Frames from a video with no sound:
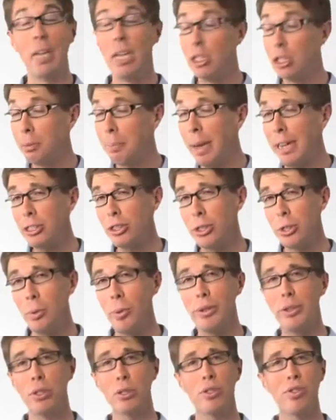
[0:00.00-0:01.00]
especially
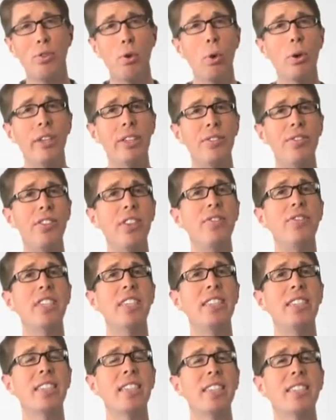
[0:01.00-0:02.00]
when there's 40, 50,
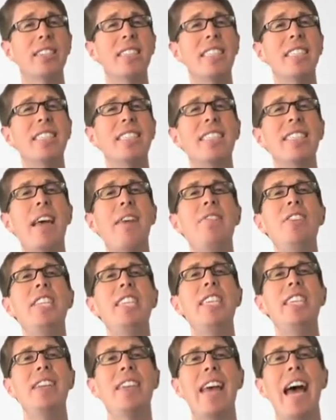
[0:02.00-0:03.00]
60,
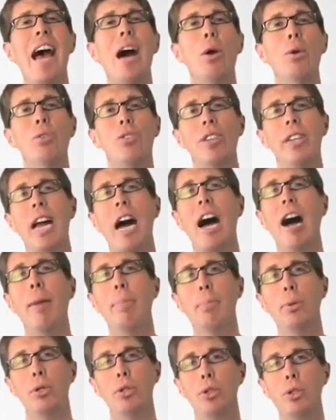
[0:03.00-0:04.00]
70,000
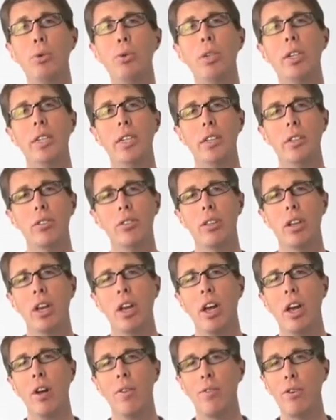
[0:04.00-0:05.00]
opportunities
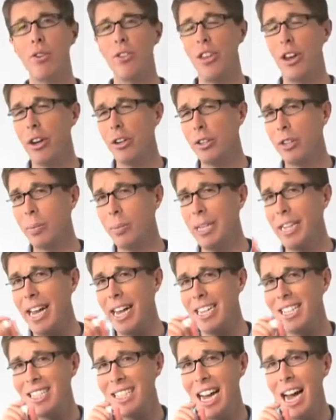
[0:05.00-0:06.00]
for there to be
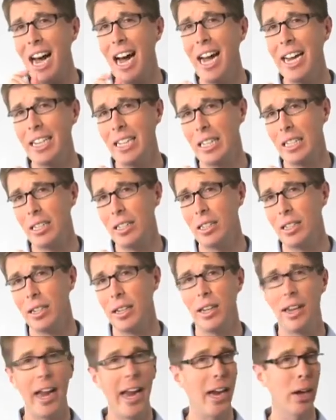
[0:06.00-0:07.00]
a tiny
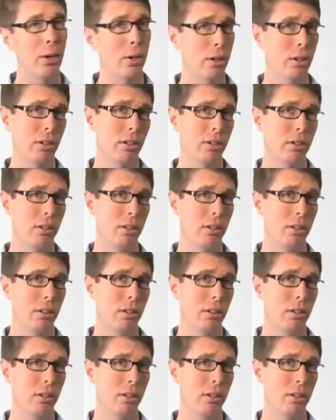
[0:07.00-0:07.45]
error.